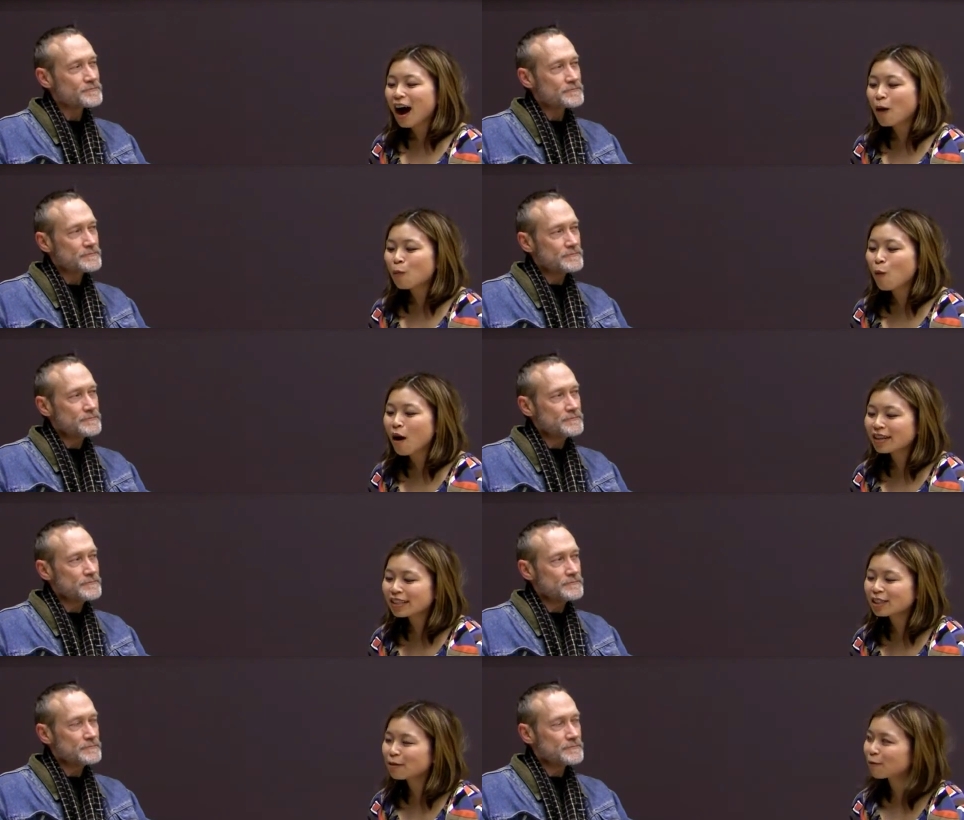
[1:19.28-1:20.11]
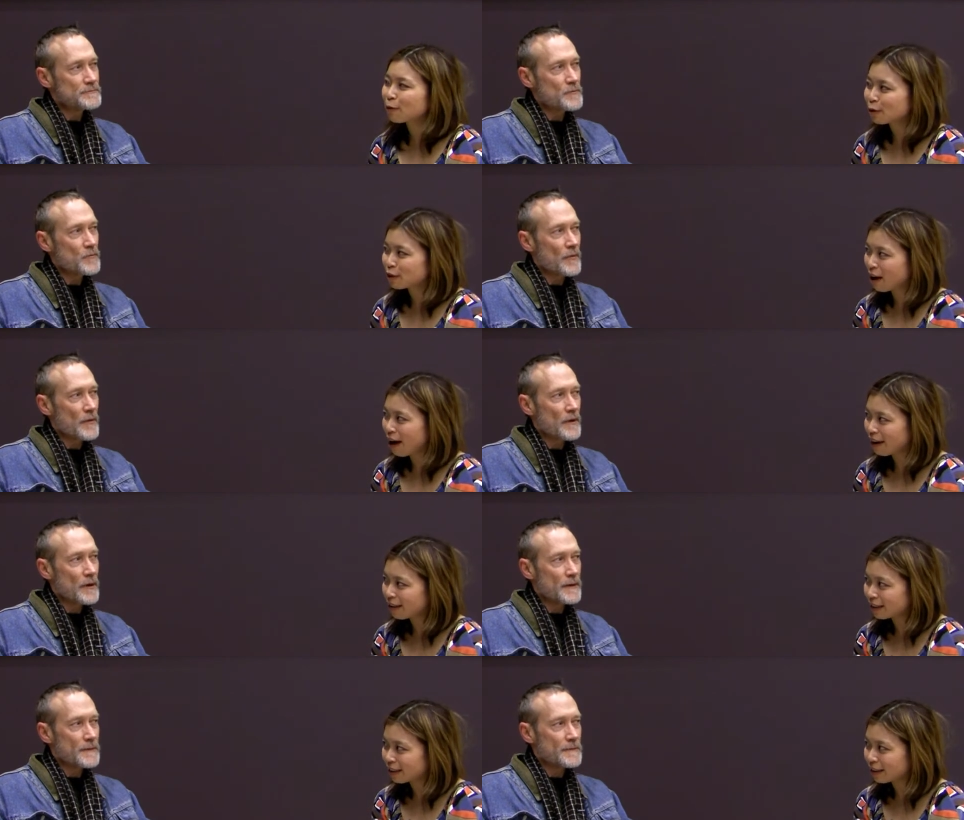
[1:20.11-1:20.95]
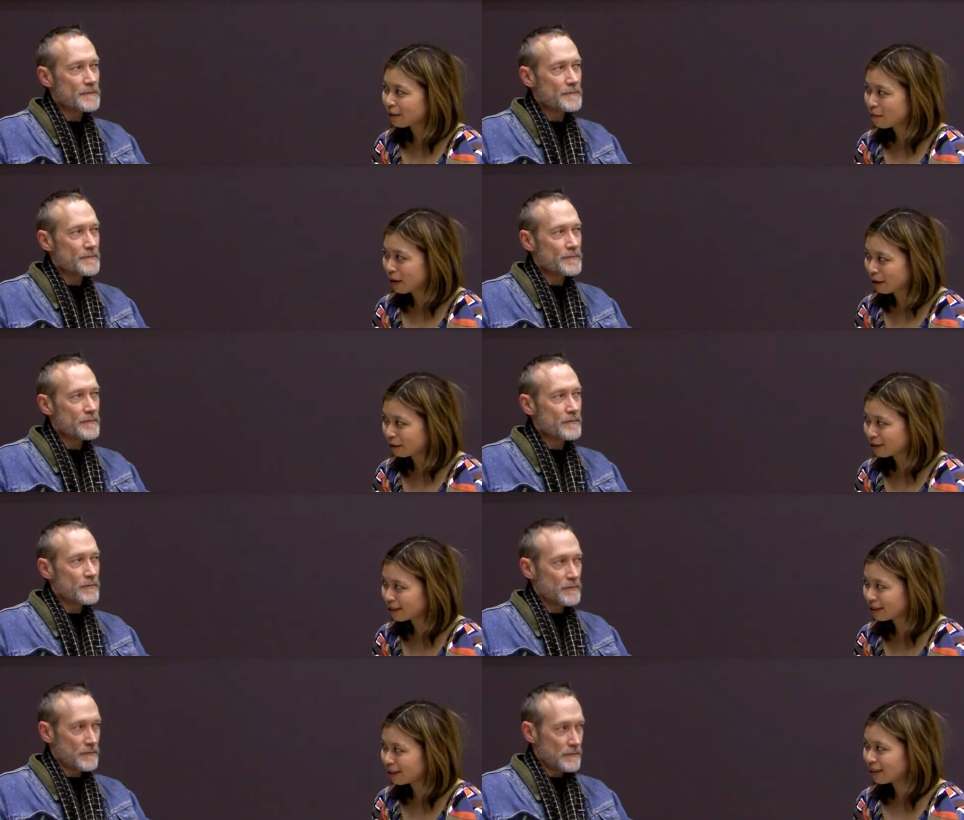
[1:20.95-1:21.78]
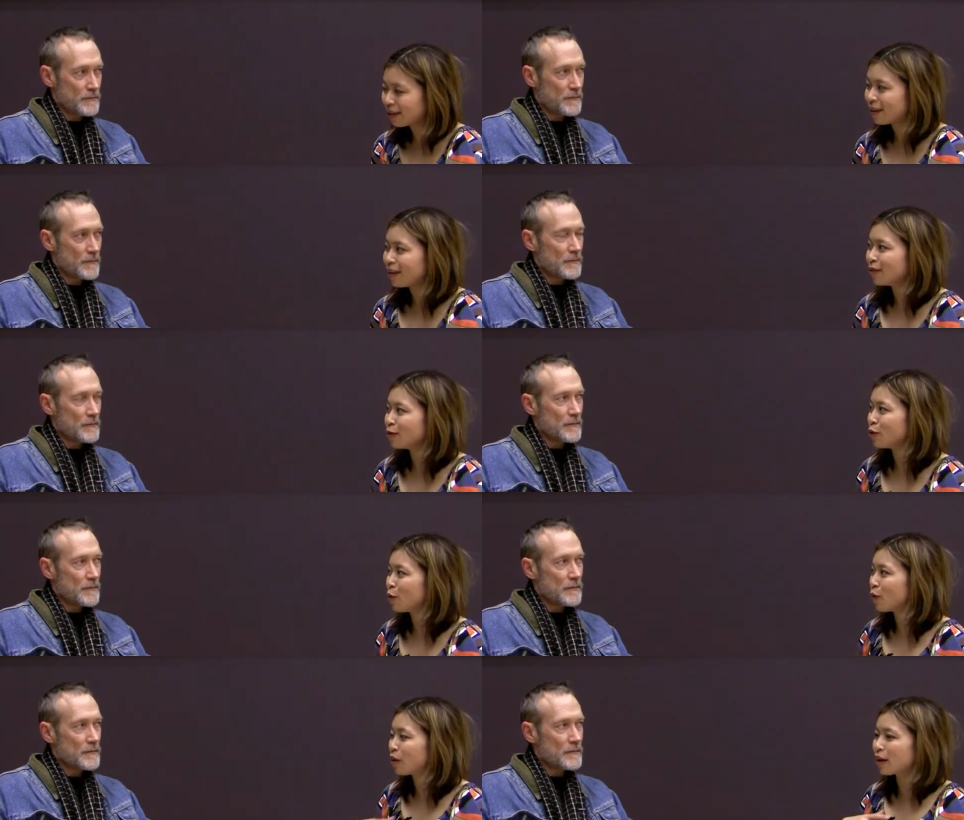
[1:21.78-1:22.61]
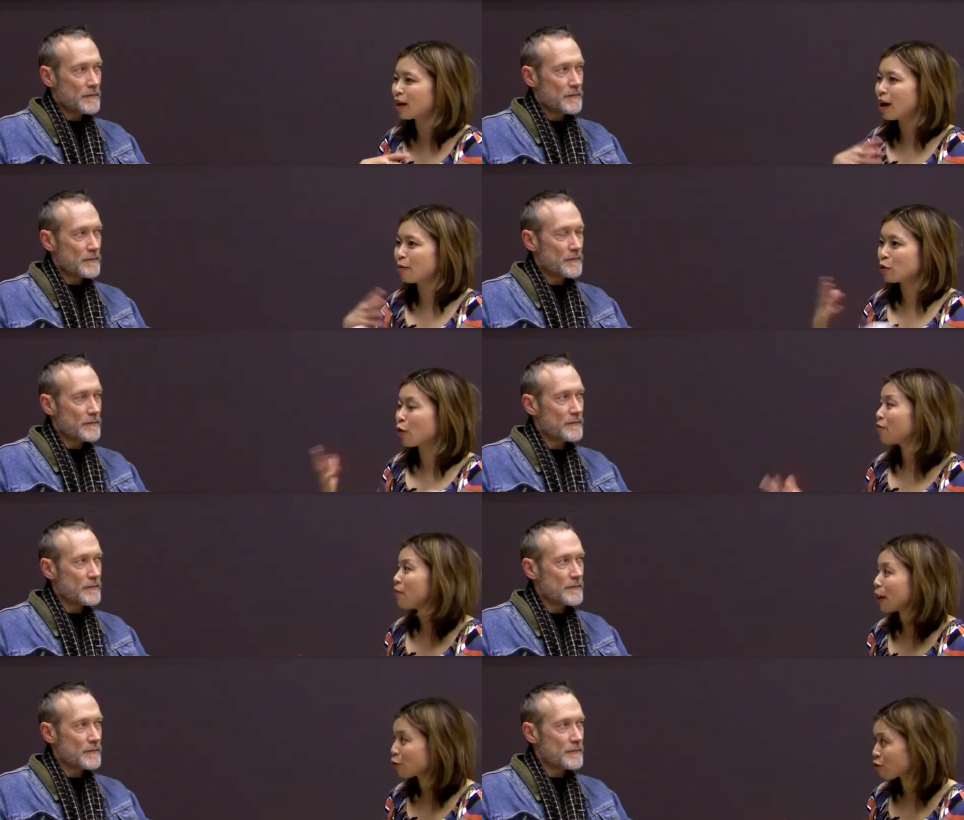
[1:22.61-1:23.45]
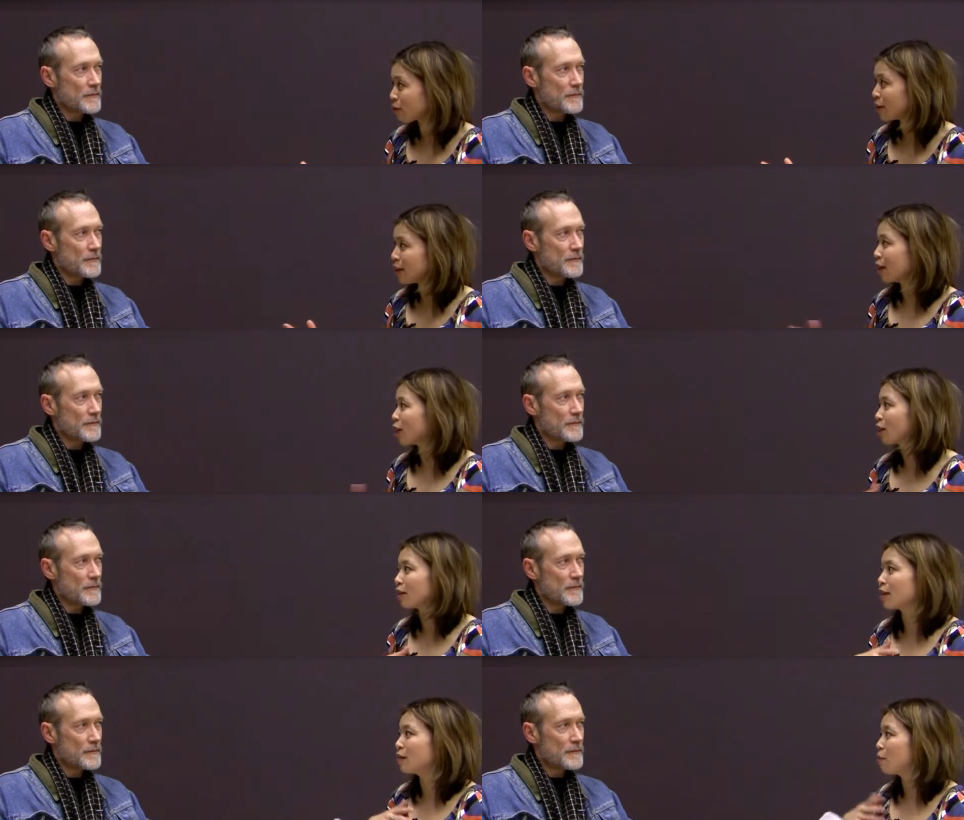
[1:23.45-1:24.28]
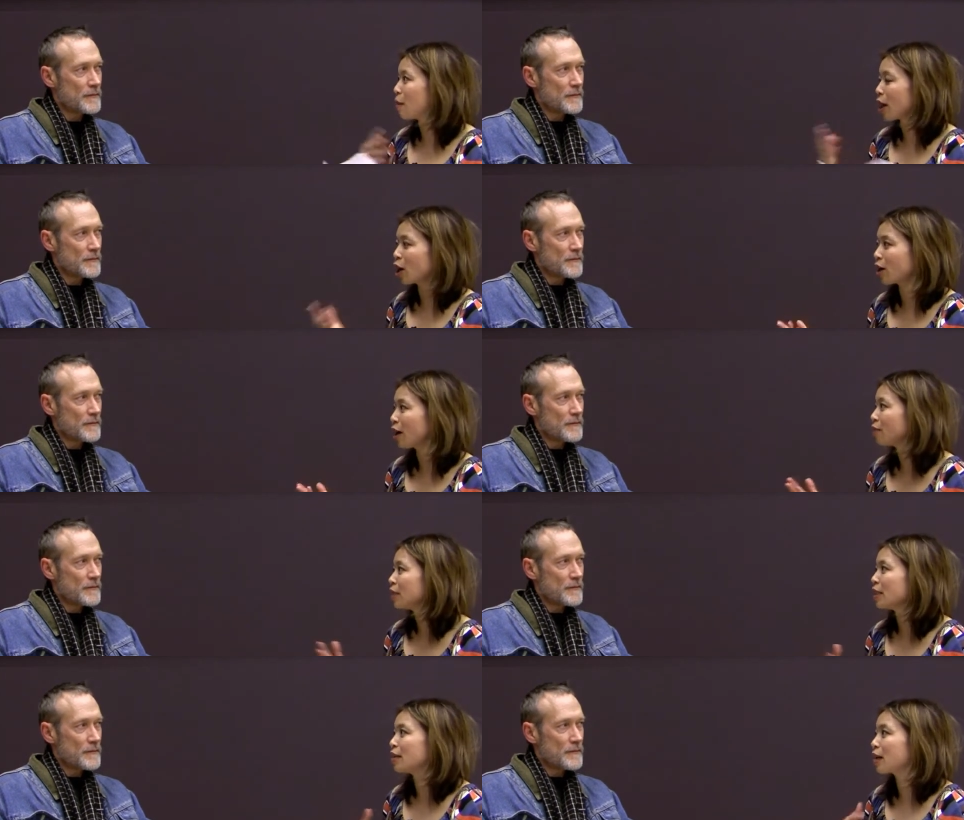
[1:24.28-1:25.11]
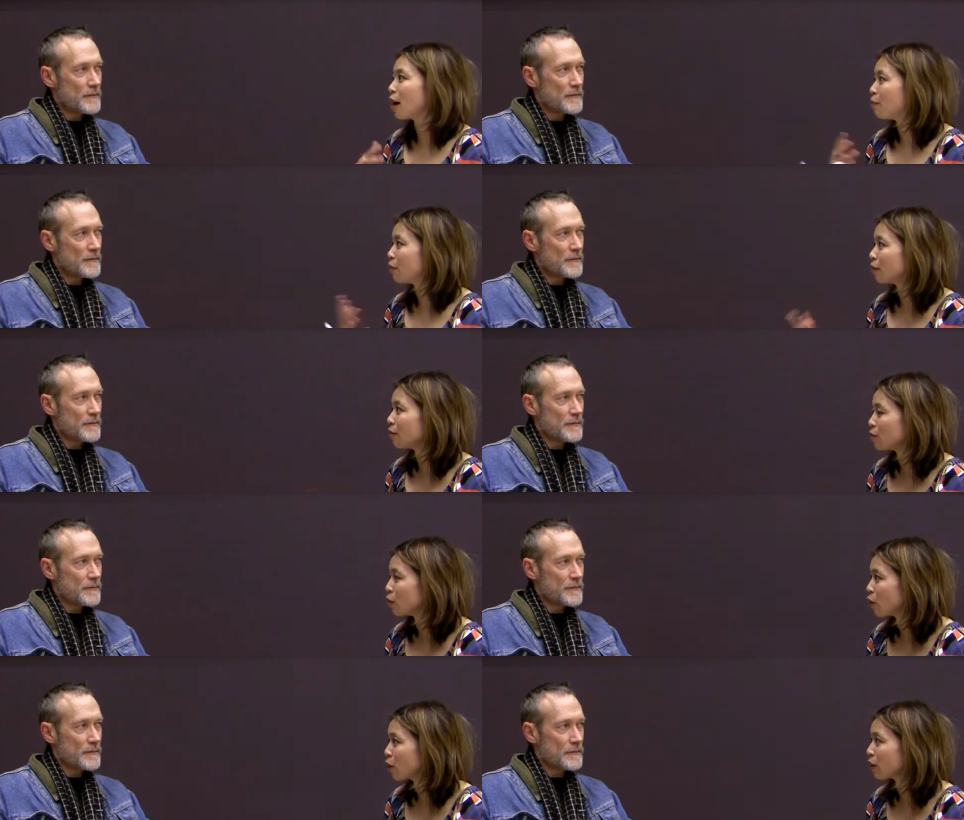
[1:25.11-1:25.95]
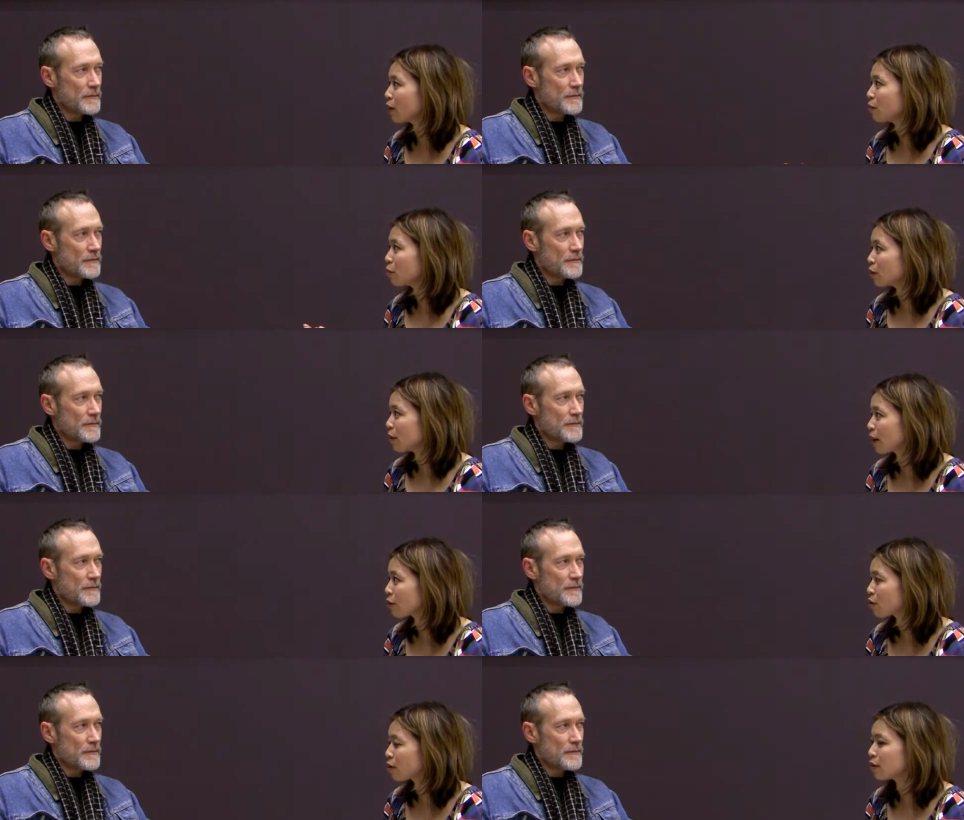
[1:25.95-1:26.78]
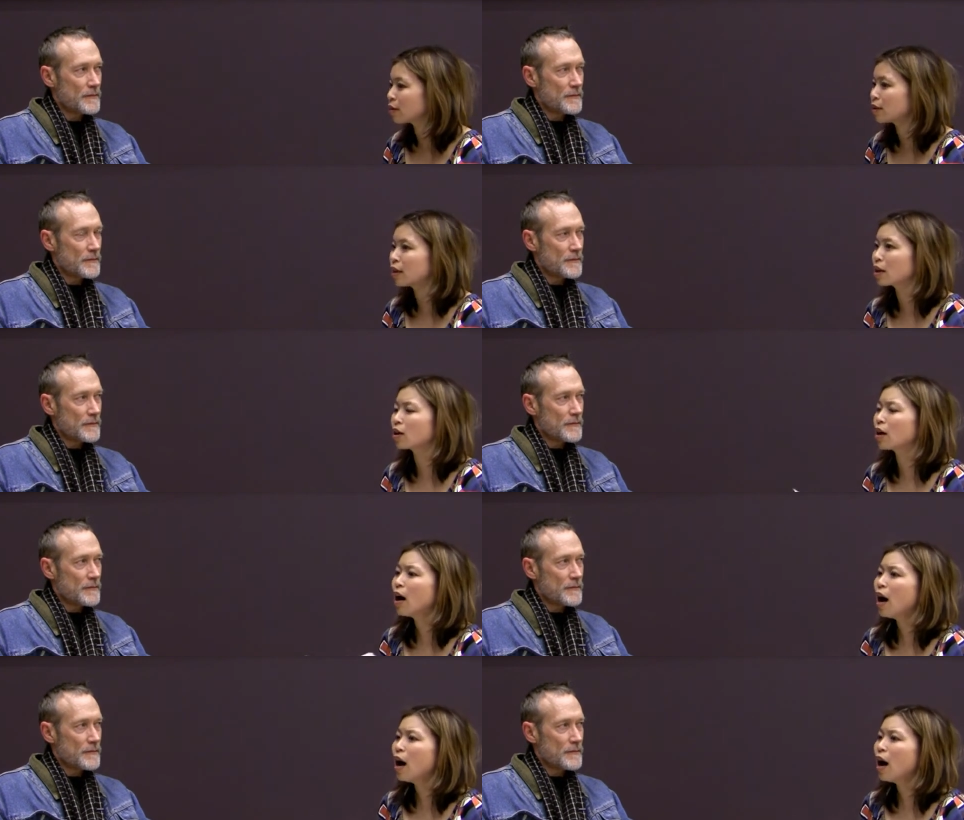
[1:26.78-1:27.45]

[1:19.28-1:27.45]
Speaker 1: Wanted to first talk a little about you're, um, you're a veteran here in the Bay Area. I've seen a couple of your productions here.